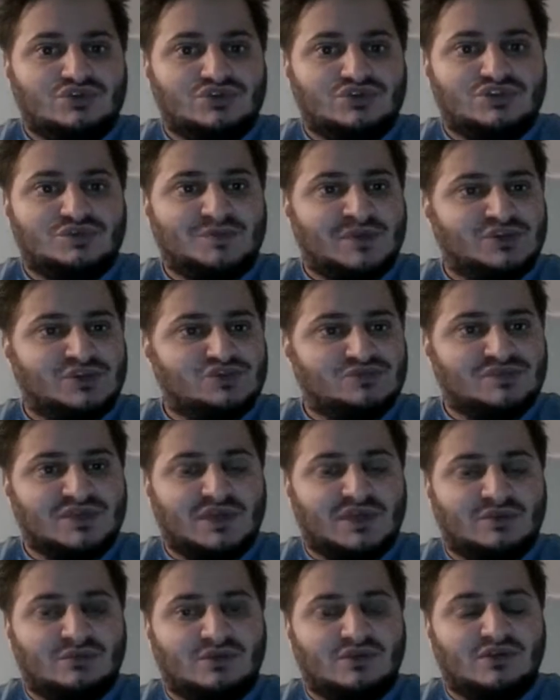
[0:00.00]
Spend some
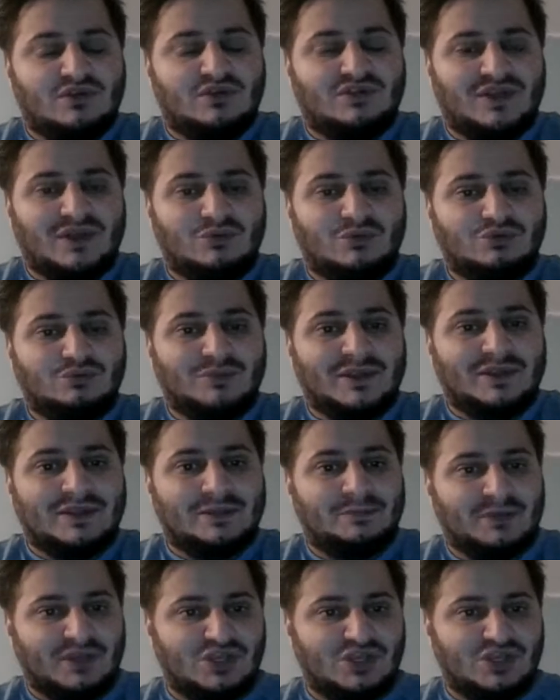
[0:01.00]
time with you." That would make the
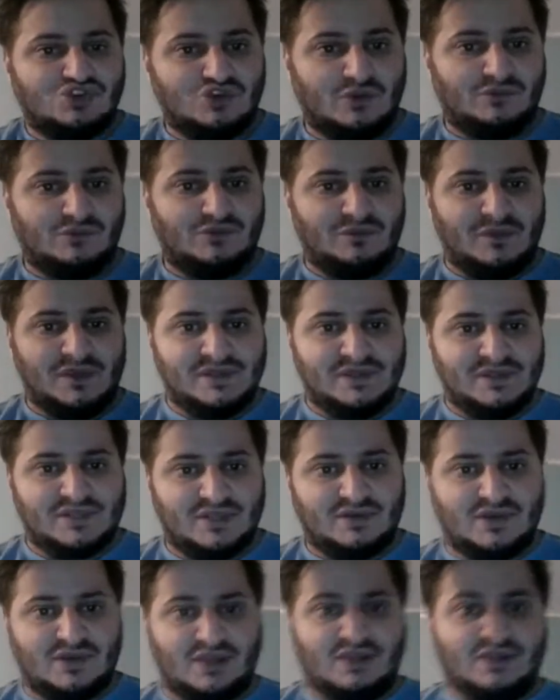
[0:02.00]
penny drop for me and say,
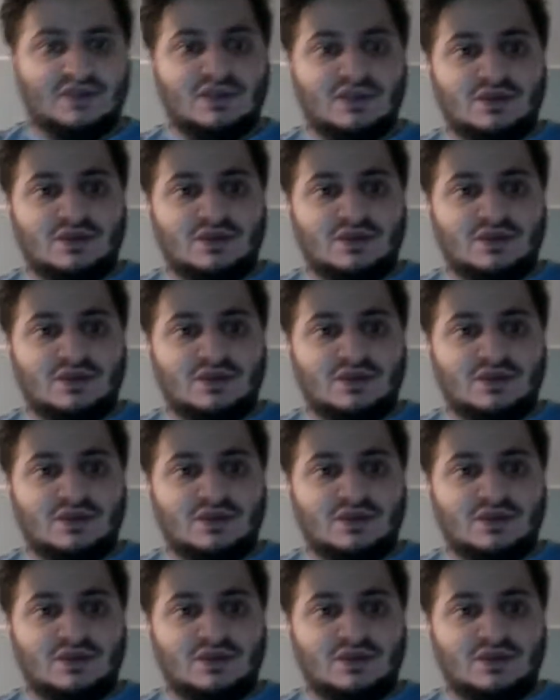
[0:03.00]
right,